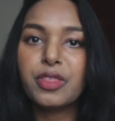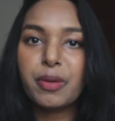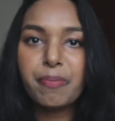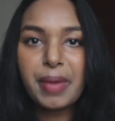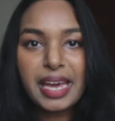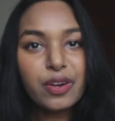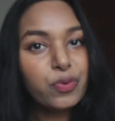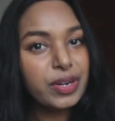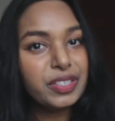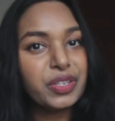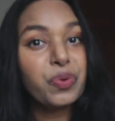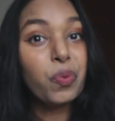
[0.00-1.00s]
The main
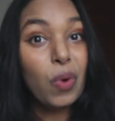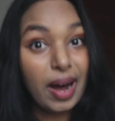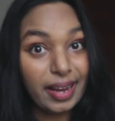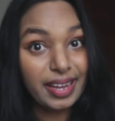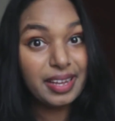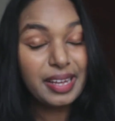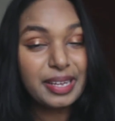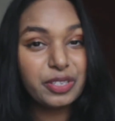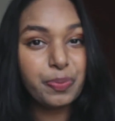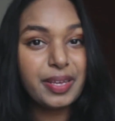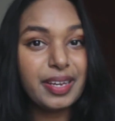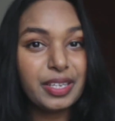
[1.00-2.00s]
reason why
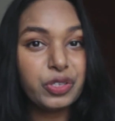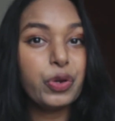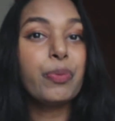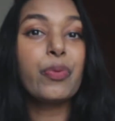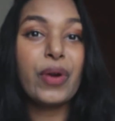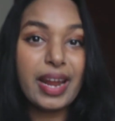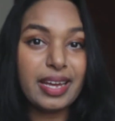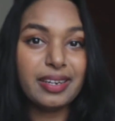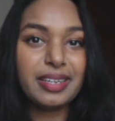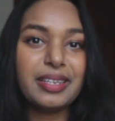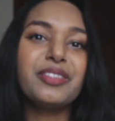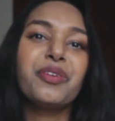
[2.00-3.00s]
is because your
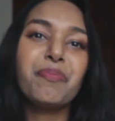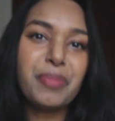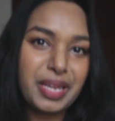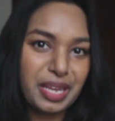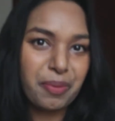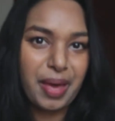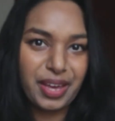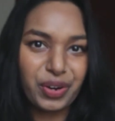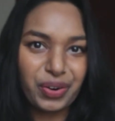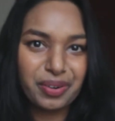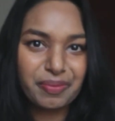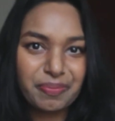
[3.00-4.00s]
brain is a meaning
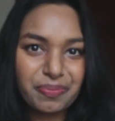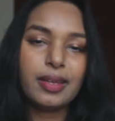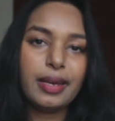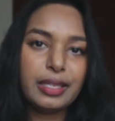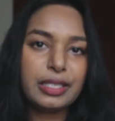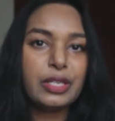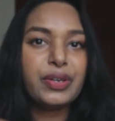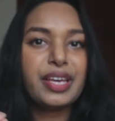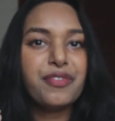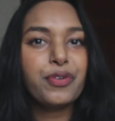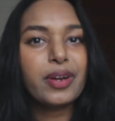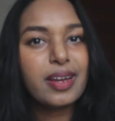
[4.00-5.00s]
maker. It's
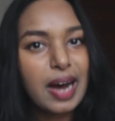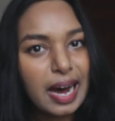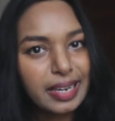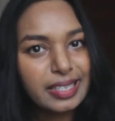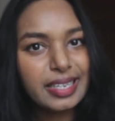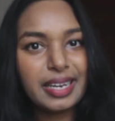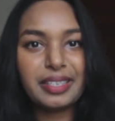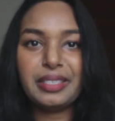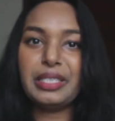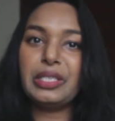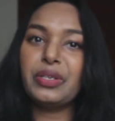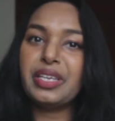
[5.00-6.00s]
looking for context,
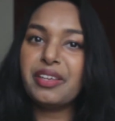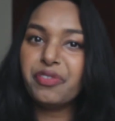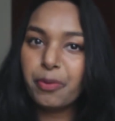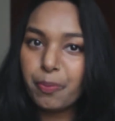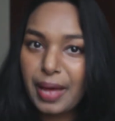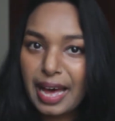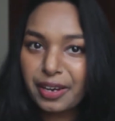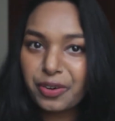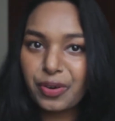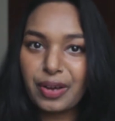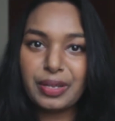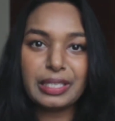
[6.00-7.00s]
it's looking for
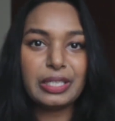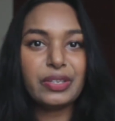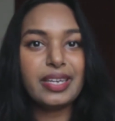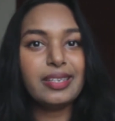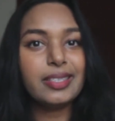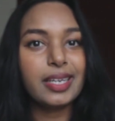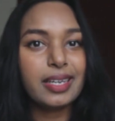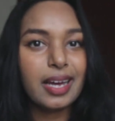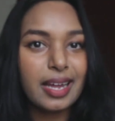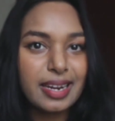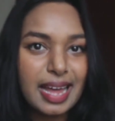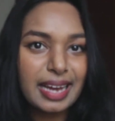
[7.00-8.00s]
background, it's looking to
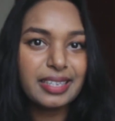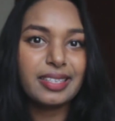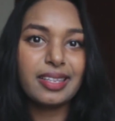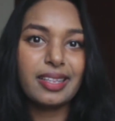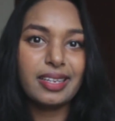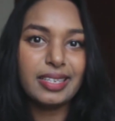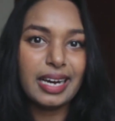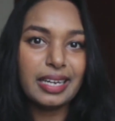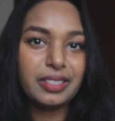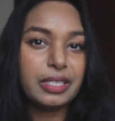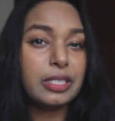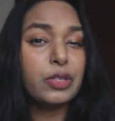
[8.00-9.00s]
connect the
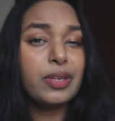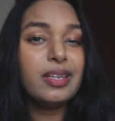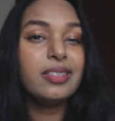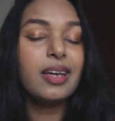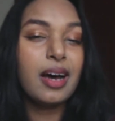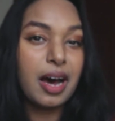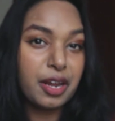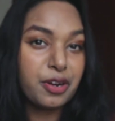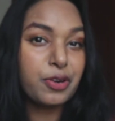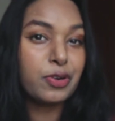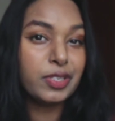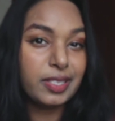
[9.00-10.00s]
dots, it's looking to
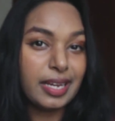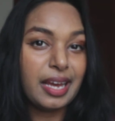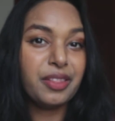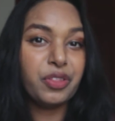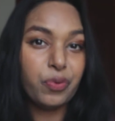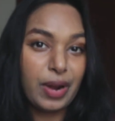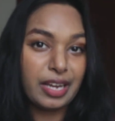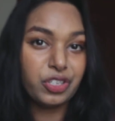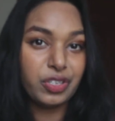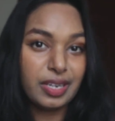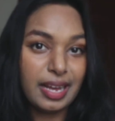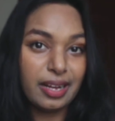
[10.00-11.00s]
understand the
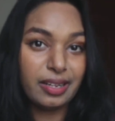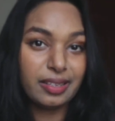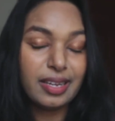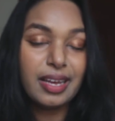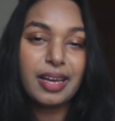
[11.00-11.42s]
rationale.